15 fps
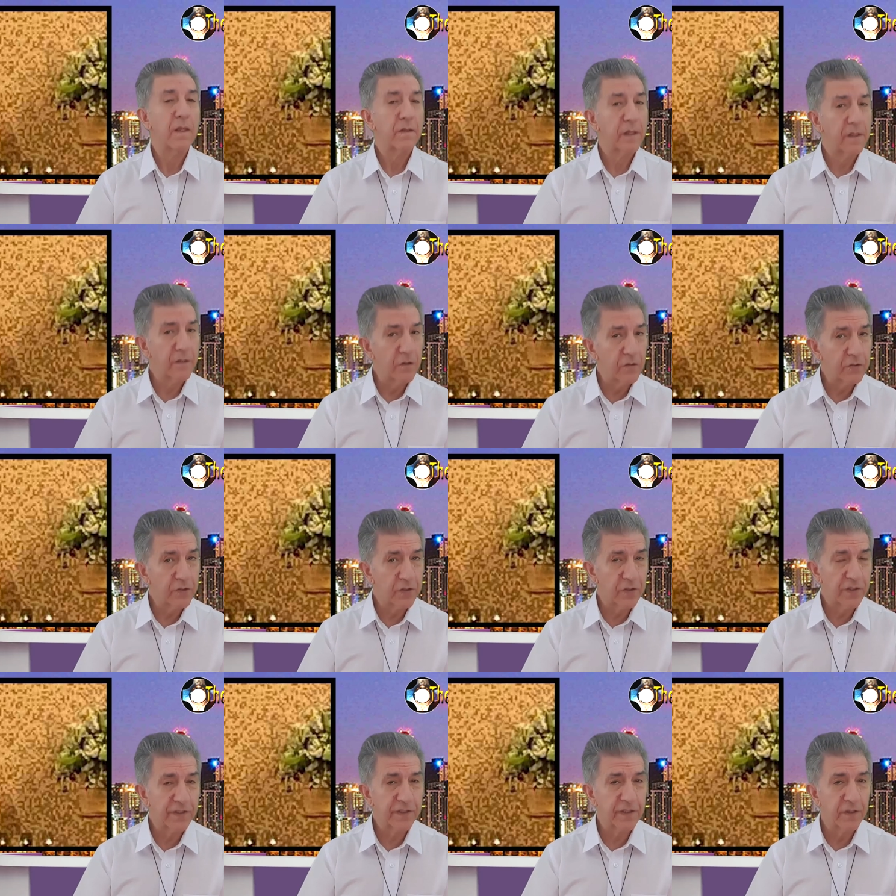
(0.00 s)
The new
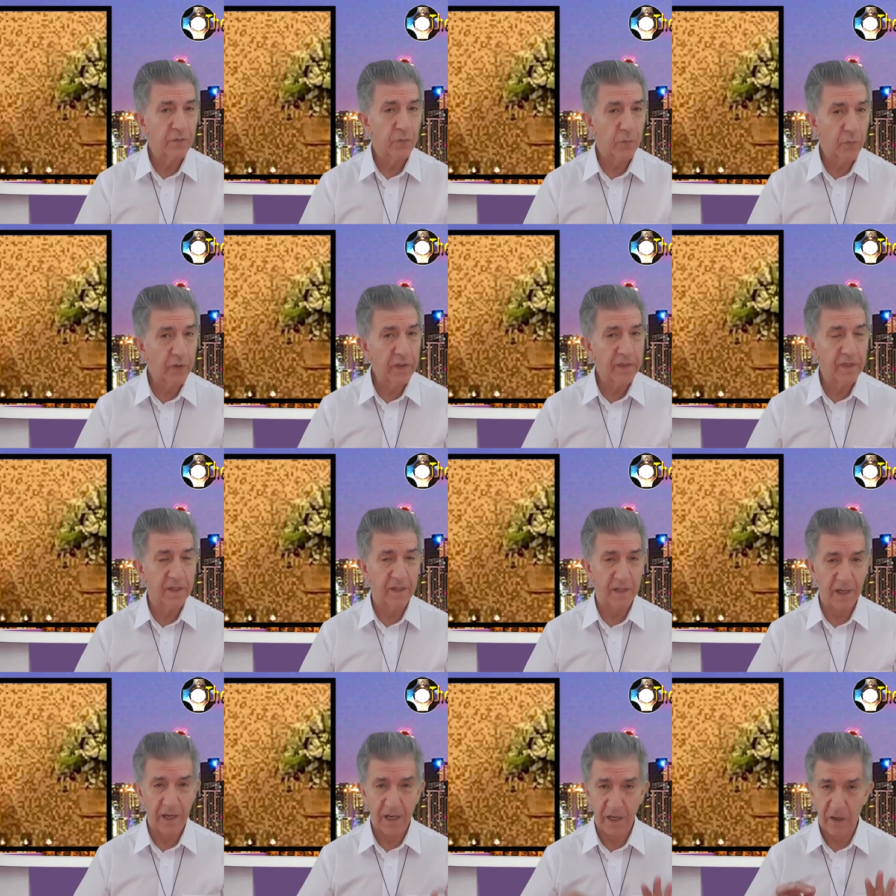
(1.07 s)
Church
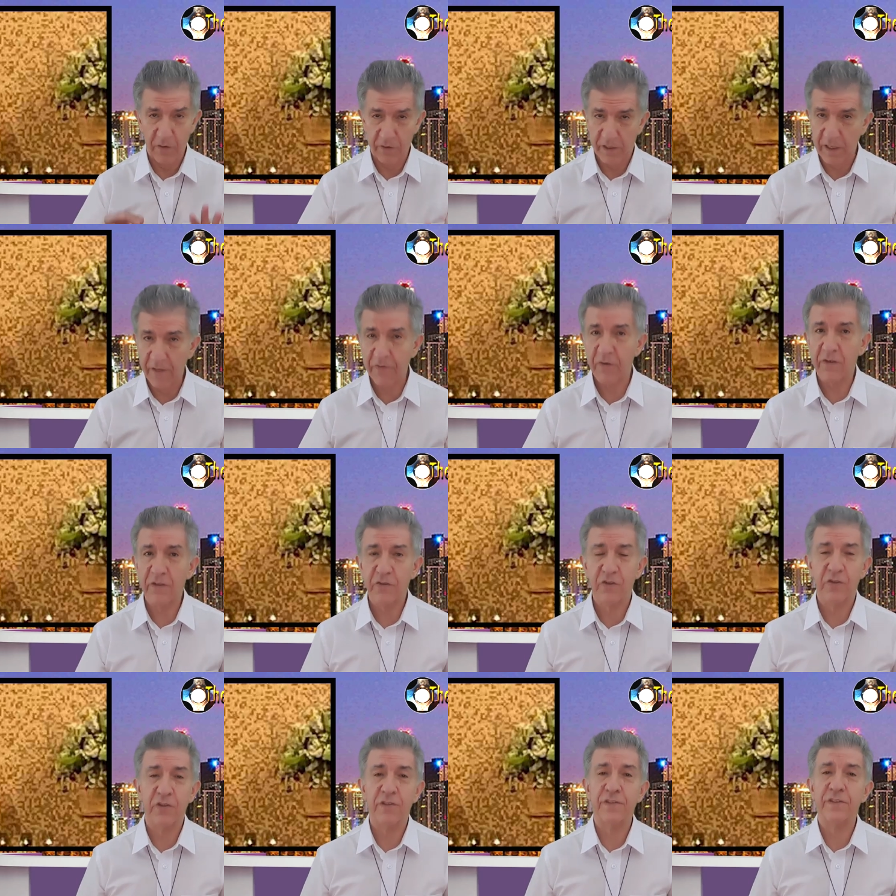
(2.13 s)
within our Catholic
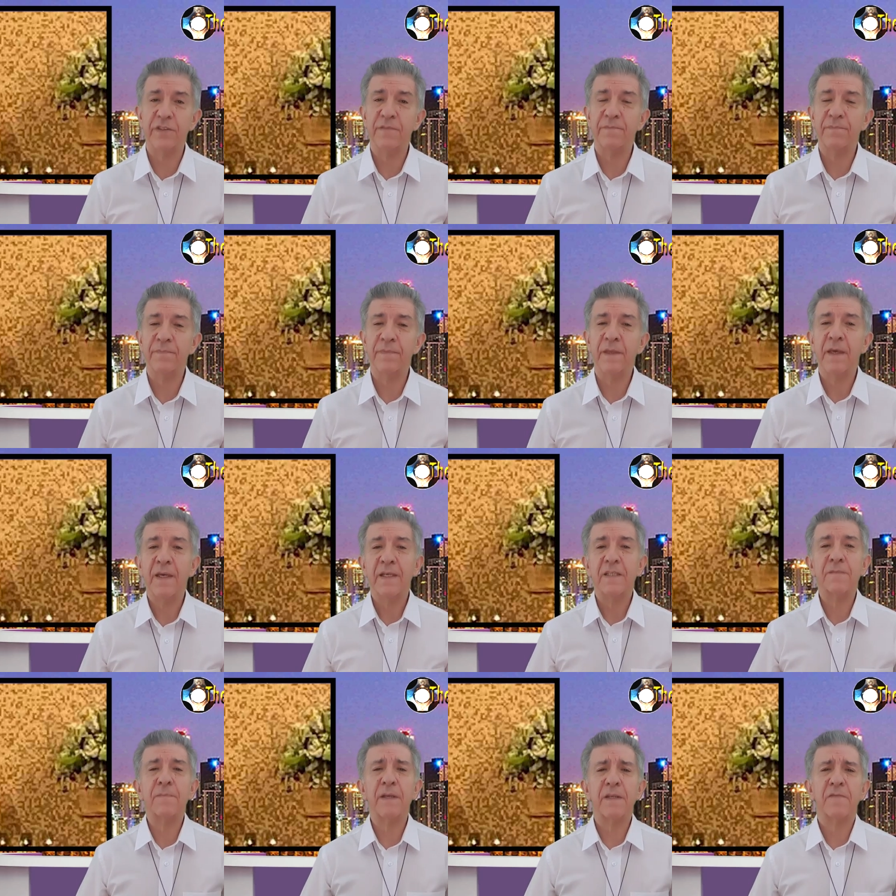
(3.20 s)
Church
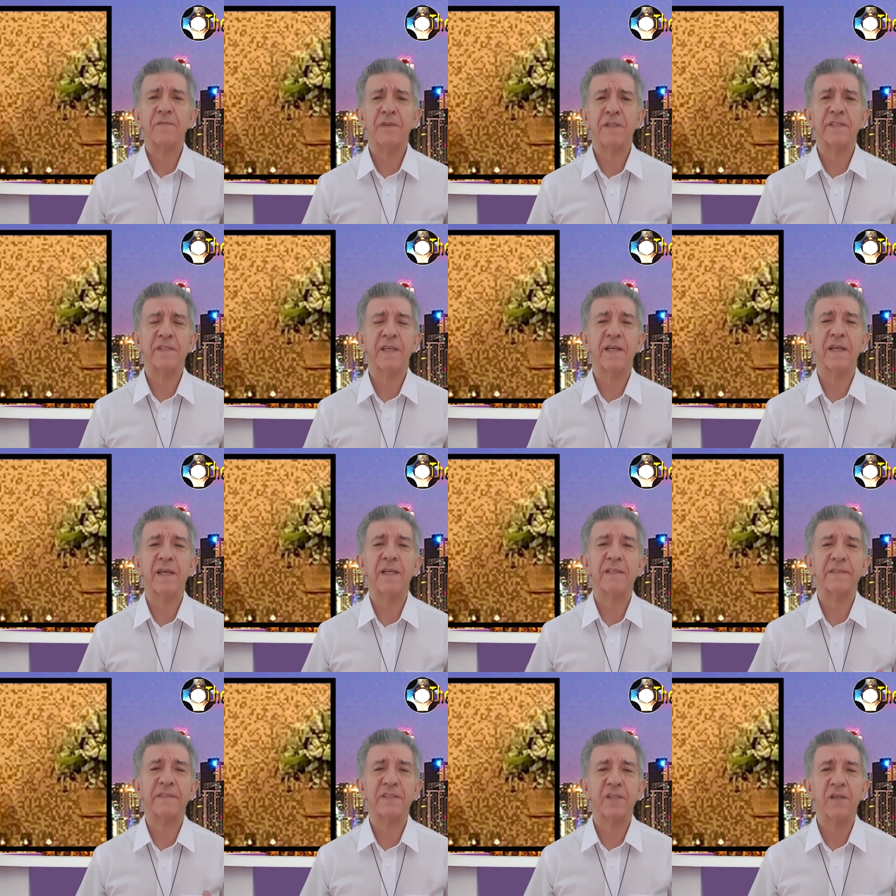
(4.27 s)
is manifesting
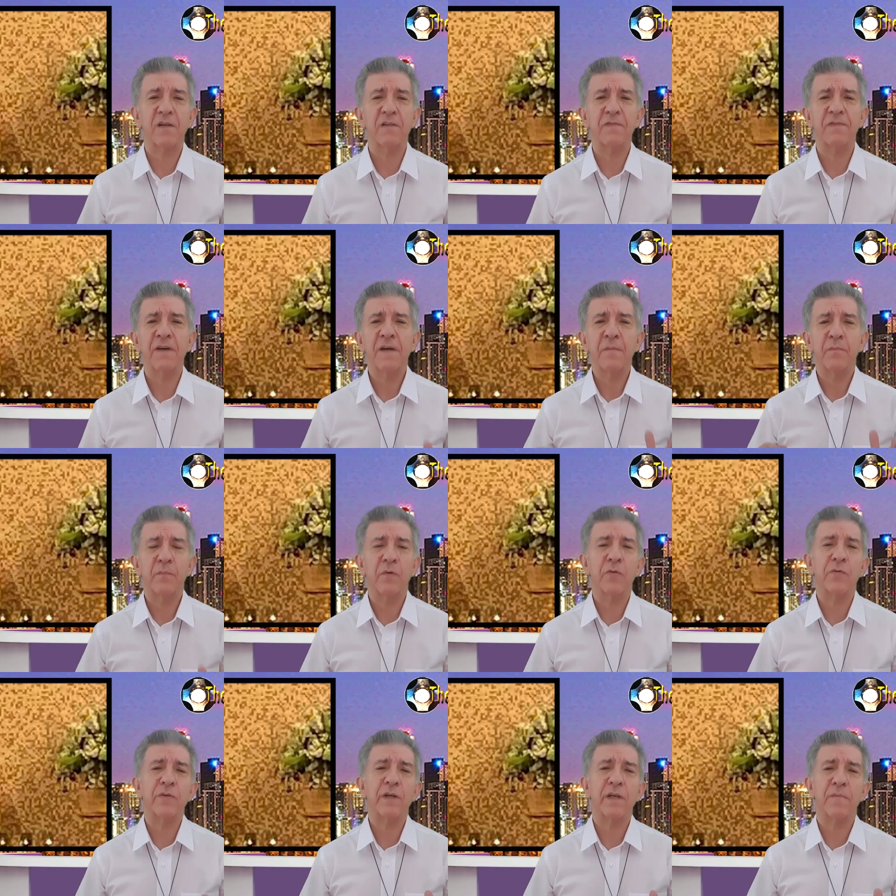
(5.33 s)
itself
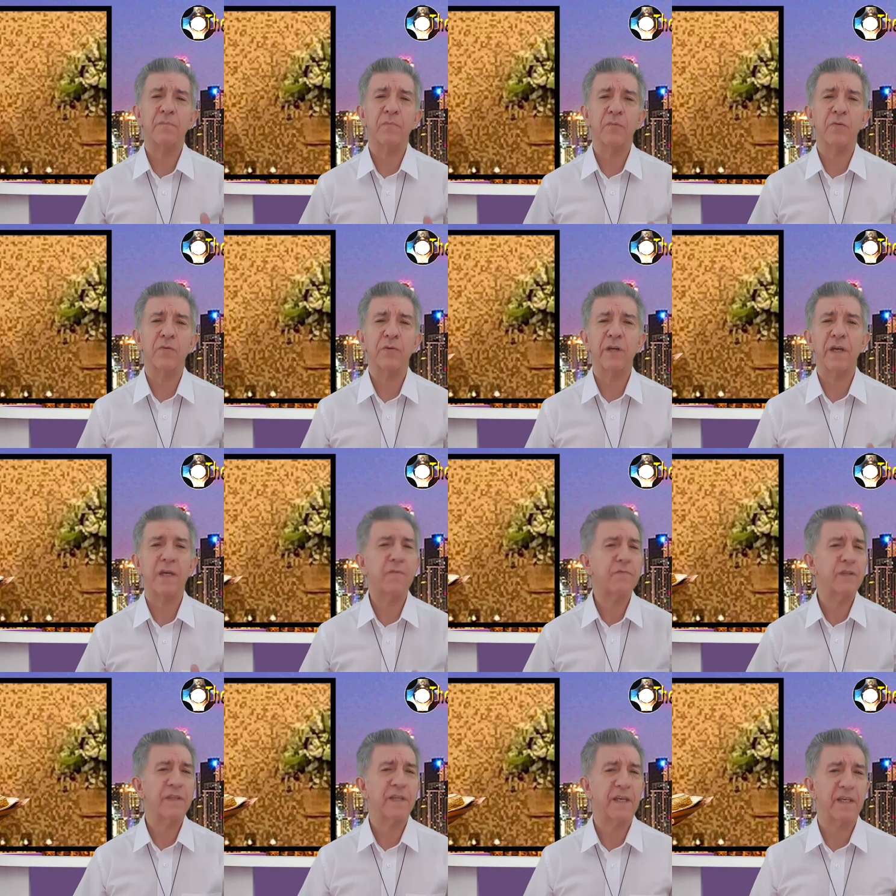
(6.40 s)
more and more
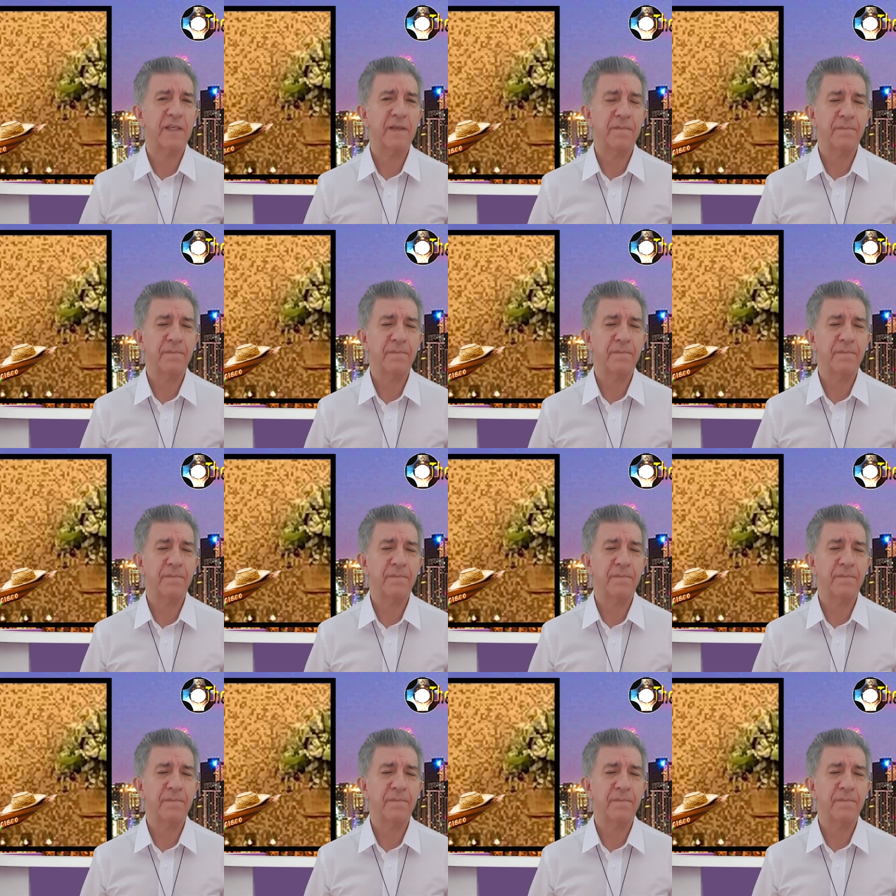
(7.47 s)
every day.